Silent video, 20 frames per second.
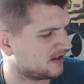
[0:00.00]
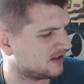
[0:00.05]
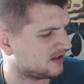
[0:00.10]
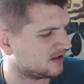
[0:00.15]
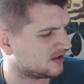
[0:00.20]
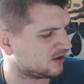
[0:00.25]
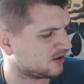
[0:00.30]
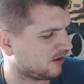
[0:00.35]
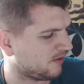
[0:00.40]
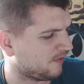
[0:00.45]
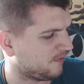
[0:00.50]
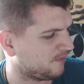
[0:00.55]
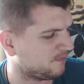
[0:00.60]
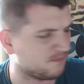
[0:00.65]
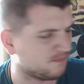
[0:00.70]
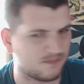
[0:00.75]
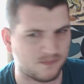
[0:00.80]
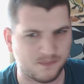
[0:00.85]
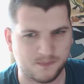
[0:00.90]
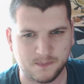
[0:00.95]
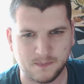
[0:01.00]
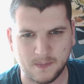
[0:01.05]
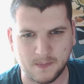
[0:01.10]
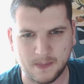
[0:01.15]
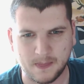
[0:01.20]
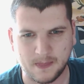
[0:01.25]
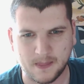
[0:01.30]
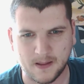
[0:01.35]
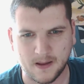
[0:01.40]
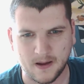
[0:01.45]
sort of
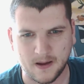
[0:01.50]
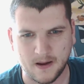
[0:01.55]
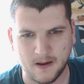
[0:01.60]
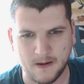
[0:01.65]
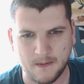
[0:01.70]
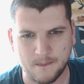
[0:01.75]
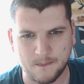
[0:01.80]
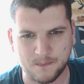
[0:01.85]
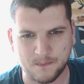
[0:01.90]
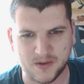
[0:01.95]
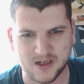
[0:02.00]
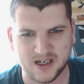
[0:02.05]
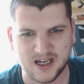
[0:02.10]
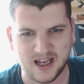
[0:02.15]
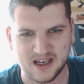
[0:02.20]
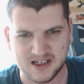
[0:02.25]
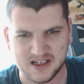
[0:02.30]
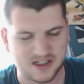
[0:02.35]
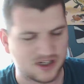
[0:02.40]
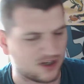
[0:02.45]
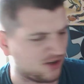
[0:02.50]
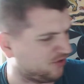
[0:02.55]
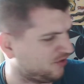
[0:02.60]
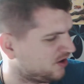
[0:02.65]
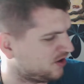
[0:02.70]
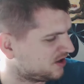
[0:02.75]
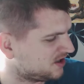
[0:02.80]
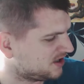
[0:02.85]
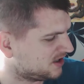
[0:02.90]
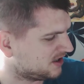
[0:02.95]
get this
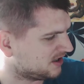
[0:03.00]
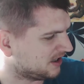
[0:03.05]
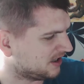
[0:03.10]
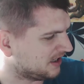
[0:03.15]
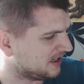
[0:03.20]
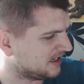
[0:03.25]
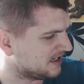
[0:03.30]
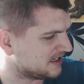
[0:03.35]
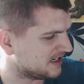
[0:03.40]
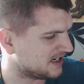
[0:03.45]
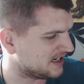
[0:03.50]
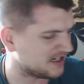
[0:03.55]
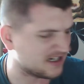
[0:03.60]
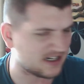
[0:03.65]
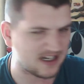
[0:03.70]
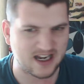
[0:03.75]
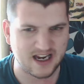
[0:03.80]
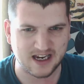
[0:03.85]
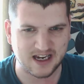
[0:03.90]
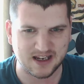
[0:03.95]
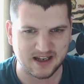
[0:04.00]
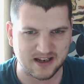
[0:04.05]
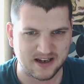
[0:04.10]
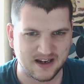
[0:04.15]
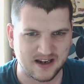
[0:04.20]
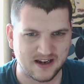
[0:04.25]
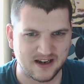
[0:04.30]
across, that there's this like,